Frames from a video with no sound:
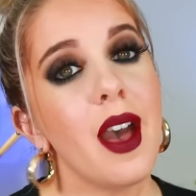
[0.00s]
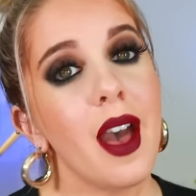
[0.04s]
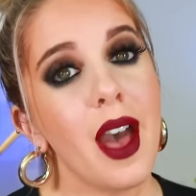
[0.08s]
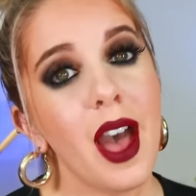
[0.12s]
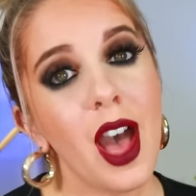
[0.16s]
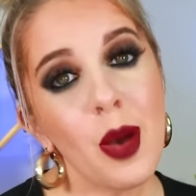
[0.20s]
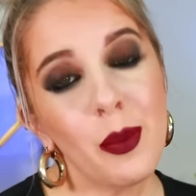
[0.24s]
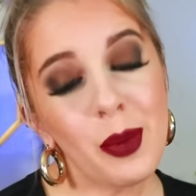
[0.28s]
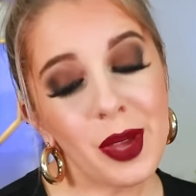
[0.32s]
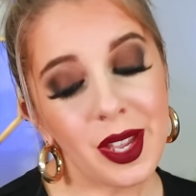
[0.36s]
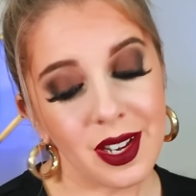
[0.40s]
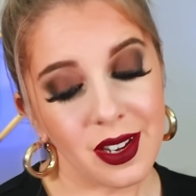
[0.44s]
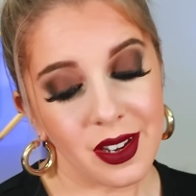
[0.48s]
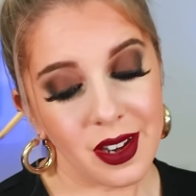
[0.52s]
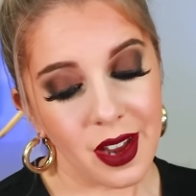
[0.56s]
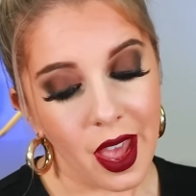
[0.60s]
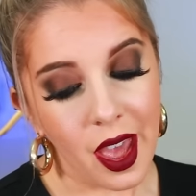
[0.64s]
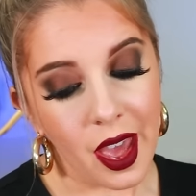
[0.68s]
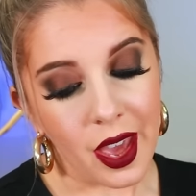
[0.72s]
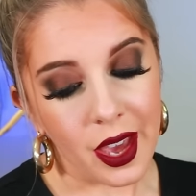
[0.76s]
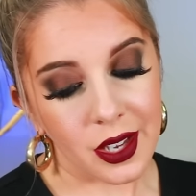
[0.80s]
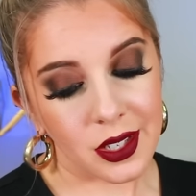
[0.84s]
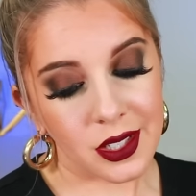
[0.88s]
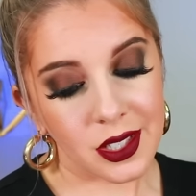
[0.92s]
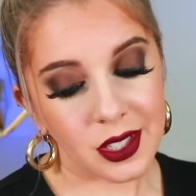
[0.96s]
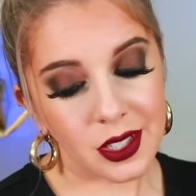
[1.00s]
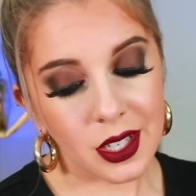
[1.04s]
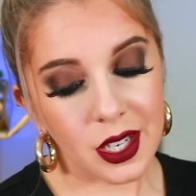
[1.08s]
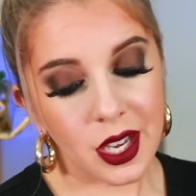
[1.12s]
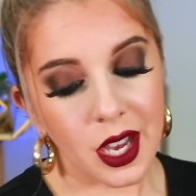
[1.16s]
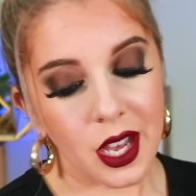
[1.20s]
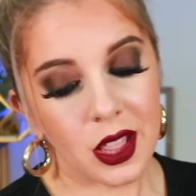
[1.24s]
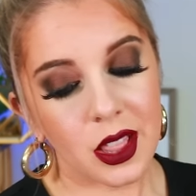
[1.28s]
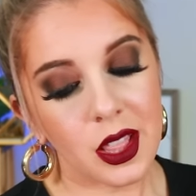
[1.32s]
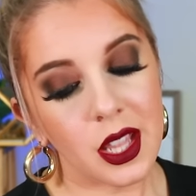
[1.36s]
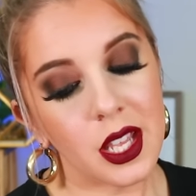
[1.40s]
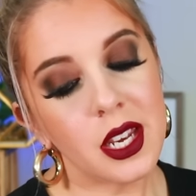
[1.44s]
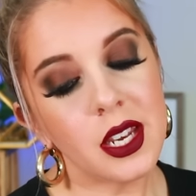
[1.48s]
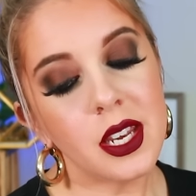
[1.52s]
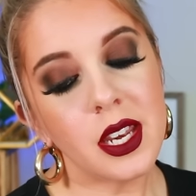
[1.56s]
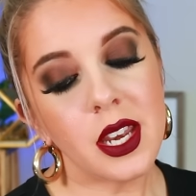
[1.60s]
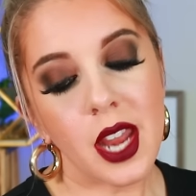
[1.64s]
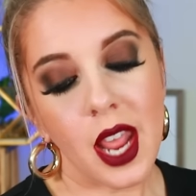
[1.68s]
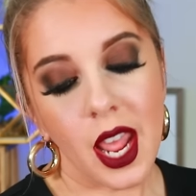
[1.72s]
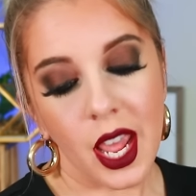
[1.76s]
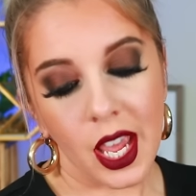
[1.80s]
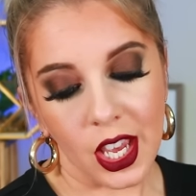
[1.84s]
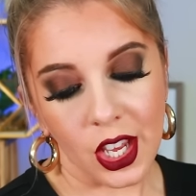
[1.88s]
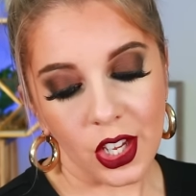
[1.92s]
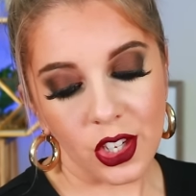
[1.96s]
up next
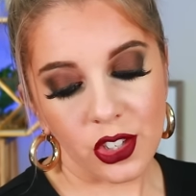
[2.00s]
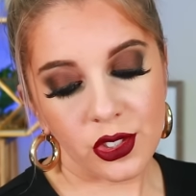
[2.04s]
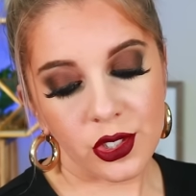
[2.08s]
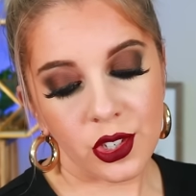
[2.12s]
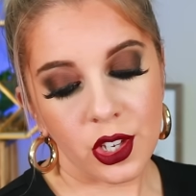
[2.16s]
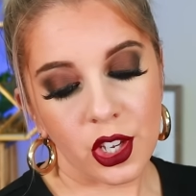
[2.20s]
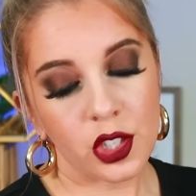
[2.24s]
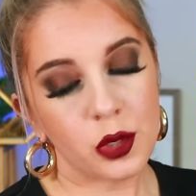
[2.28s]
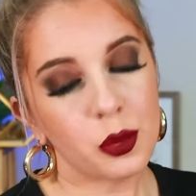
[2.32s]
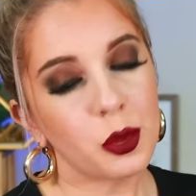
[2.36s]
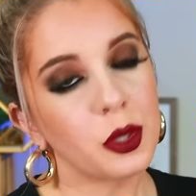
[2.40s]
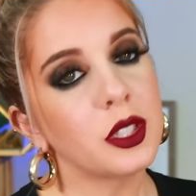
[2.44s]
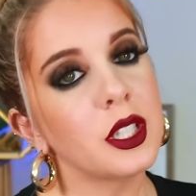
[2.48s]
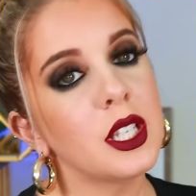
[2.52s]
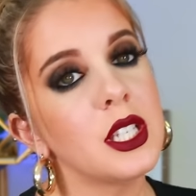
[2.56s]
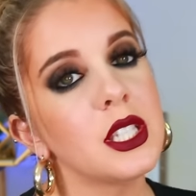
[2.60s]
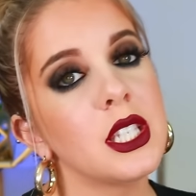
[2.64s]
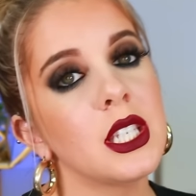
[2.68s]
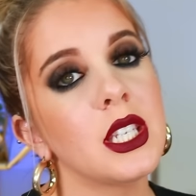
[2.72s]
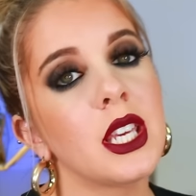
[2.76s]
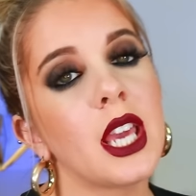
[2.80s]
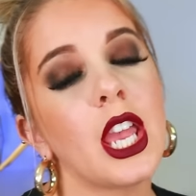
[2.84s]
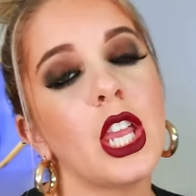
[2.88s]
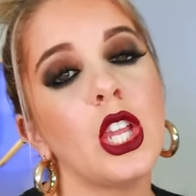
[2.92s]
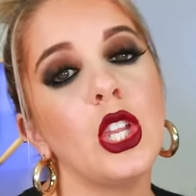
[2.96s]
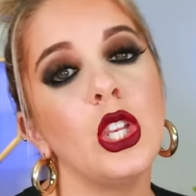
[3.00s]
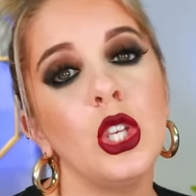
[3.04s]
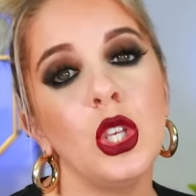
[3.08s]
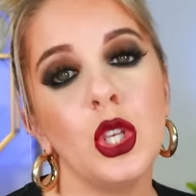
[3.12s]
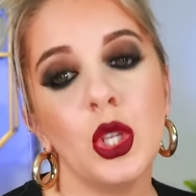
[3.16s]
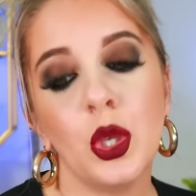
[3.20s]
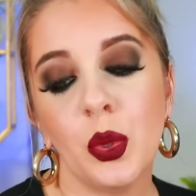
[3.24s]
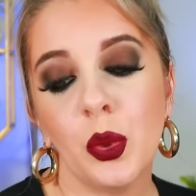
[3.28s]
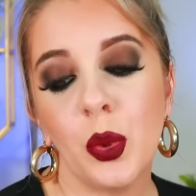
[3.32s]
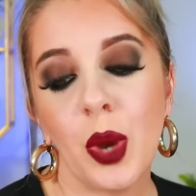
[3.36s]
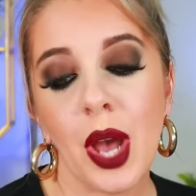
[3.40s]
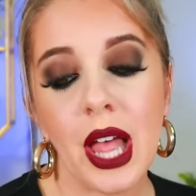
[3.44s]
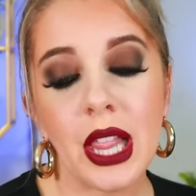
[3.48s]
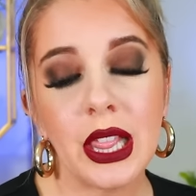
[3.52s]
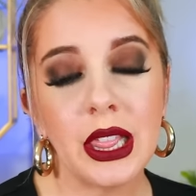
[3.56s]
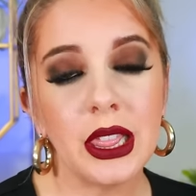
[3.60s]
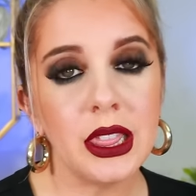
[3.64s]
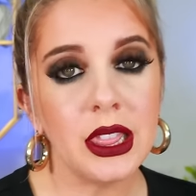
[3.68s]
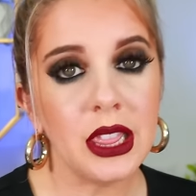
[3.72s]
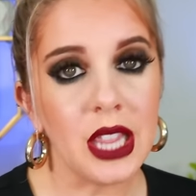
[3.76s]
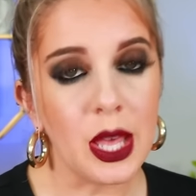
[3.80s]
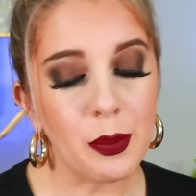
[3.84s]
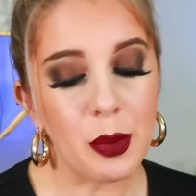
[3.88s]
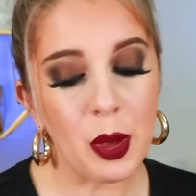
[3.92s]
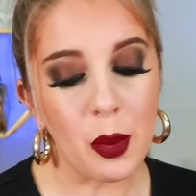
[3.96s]
Laneige is releasing a new
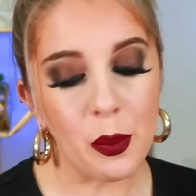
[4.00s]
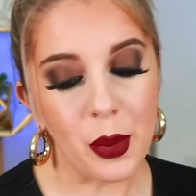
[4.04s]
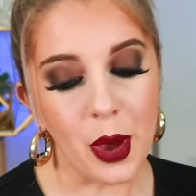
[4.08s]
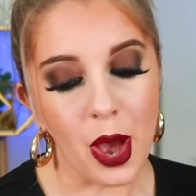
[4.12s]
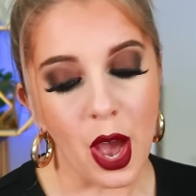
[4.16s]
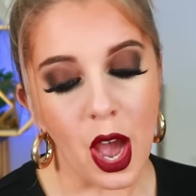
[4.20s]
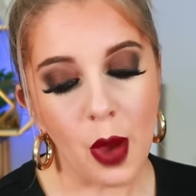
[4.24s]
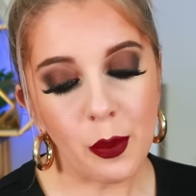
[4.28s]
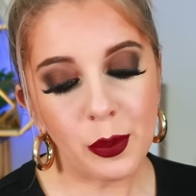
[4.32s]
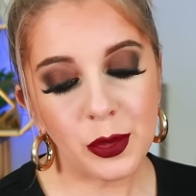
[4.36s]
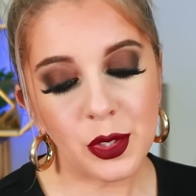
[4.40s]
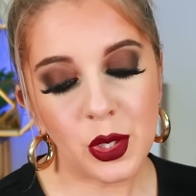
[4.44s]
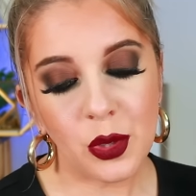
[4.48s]
lip balm.